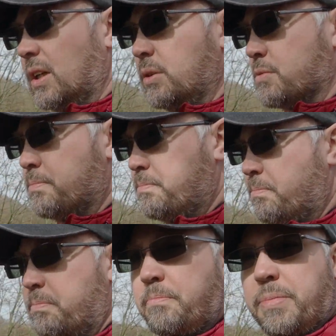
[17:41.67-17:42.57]
who's a
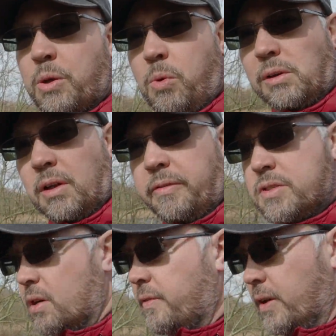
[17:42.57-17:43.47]
big wildlife
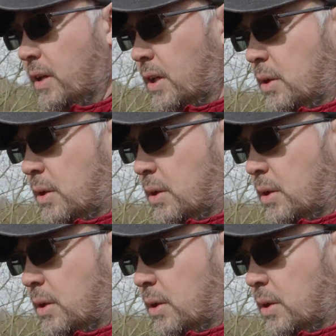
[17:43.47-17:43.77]
photographer,